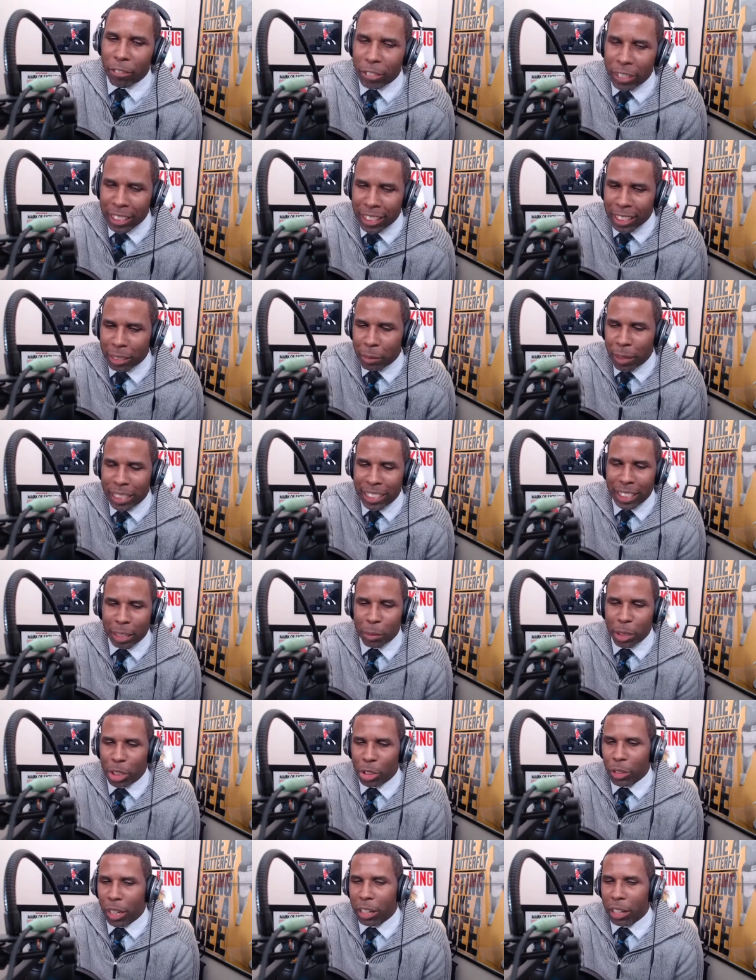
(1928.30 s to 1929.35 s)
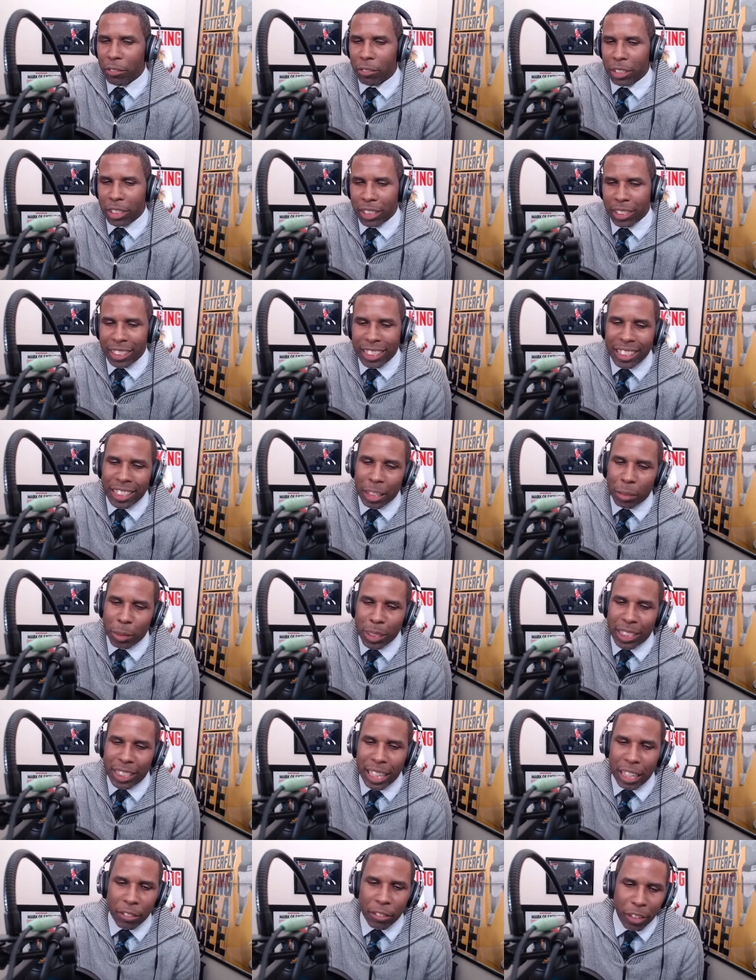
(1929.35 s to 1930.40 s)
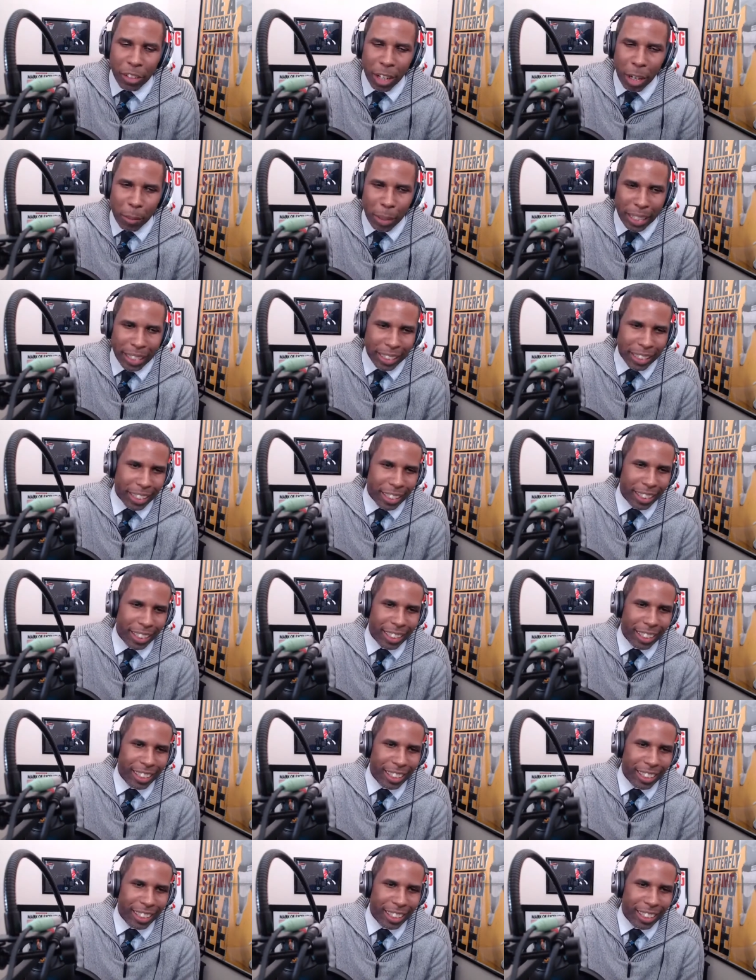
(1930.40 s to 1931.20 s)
Fields, man? It's gonna be Drake. Still gonna be Jake Fromm out there.